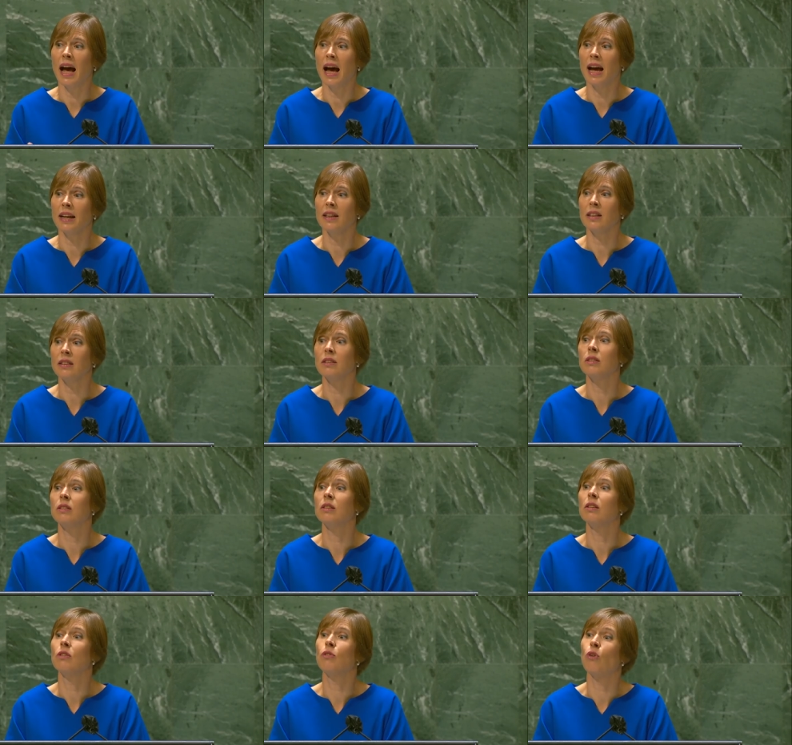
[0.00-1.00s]
and
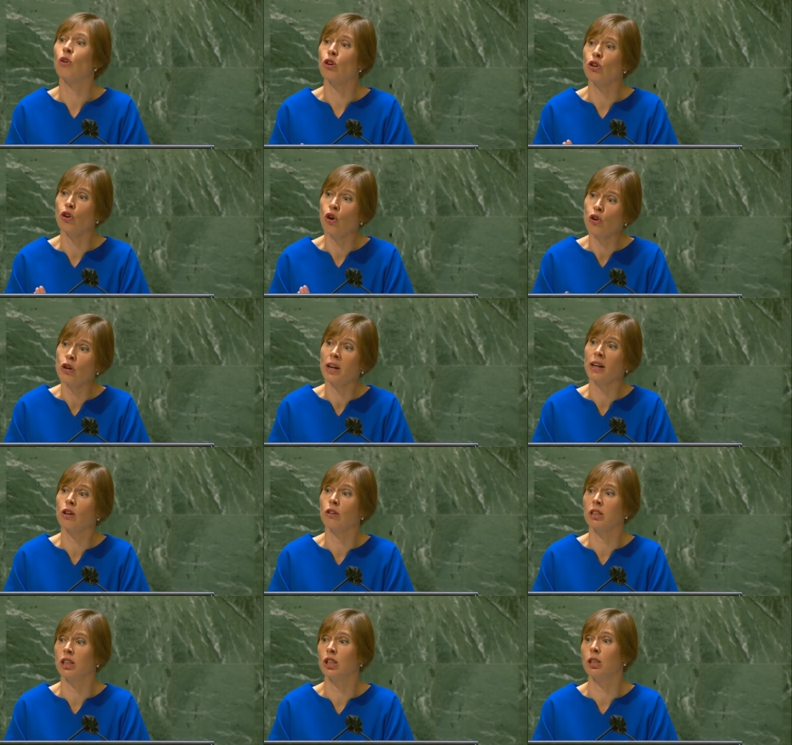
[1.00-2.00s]
for
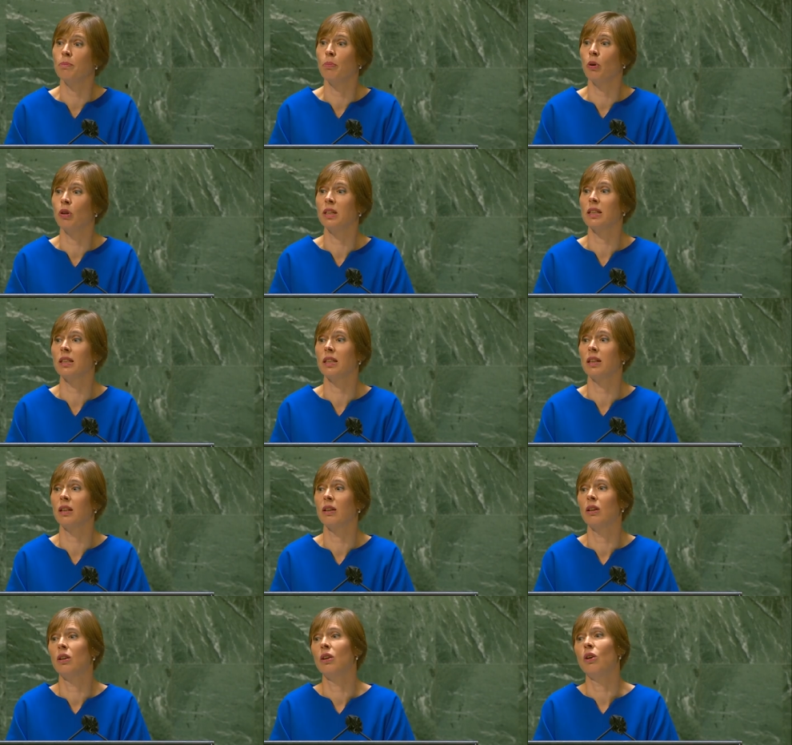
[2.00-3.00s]
non-recognition policy
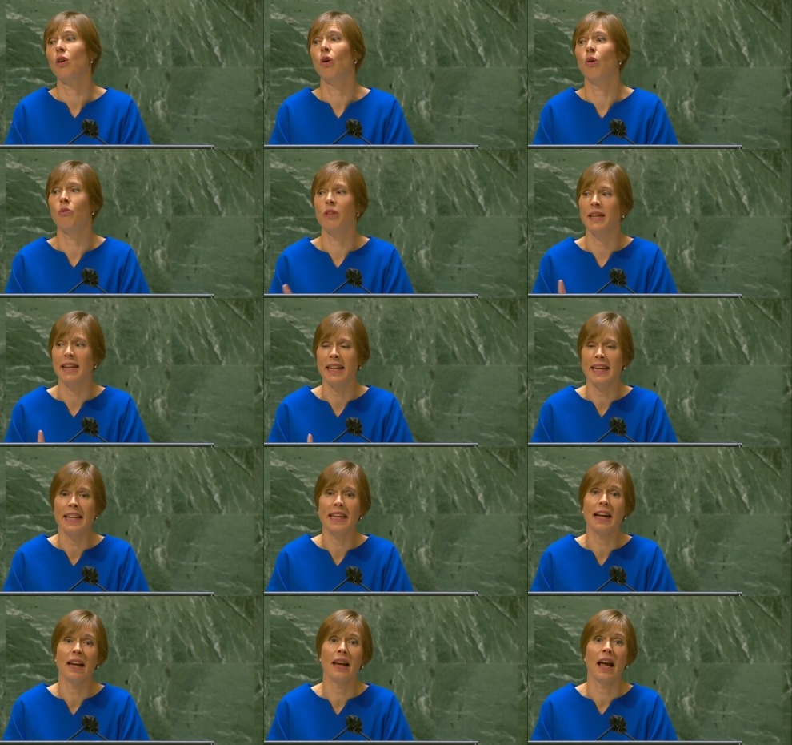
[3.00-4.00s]
of the
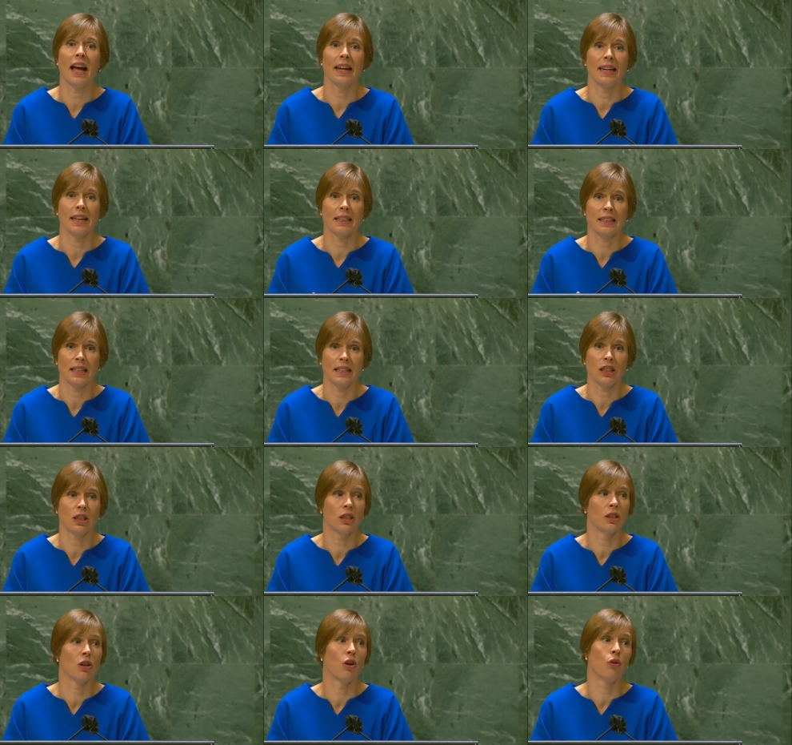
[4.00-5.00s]
illegal
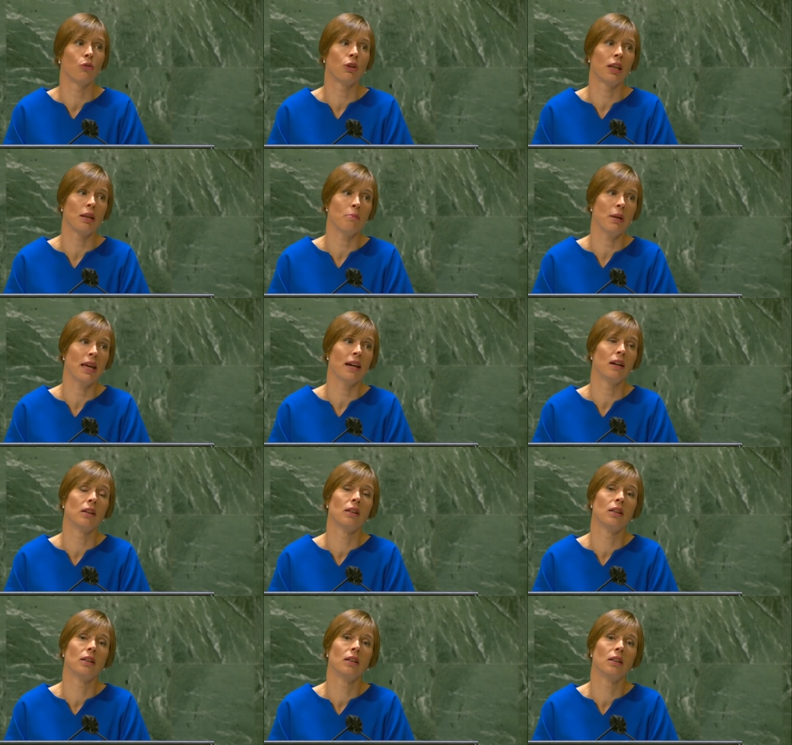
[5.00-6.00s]
annexation of Crimea
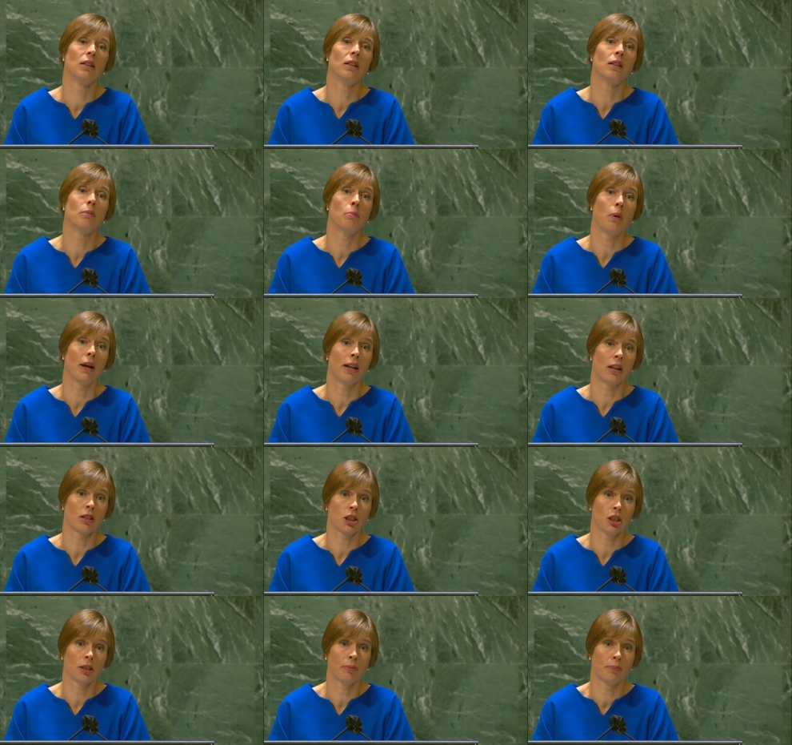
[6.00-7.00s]
by
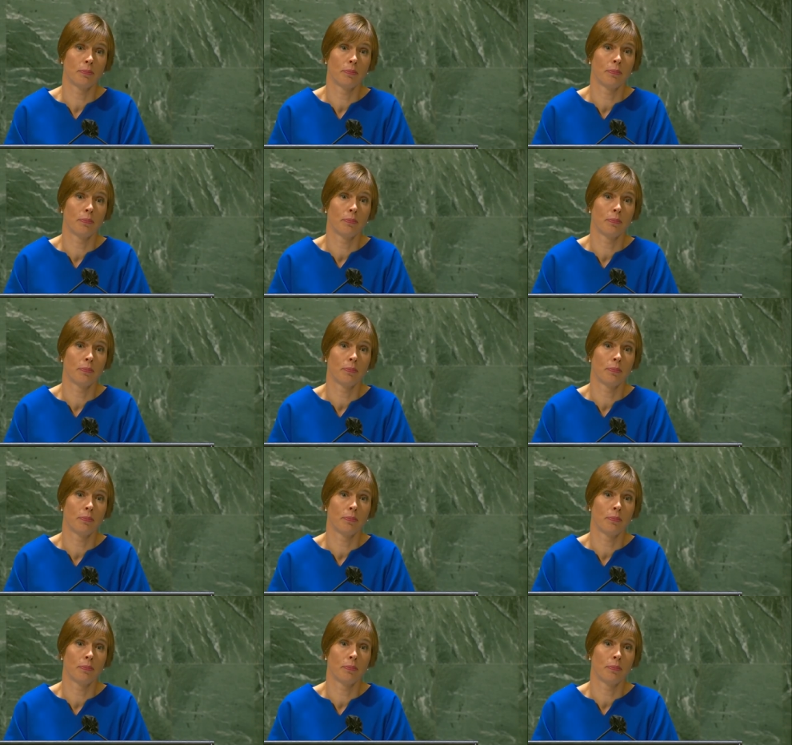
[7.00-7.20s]
Russia.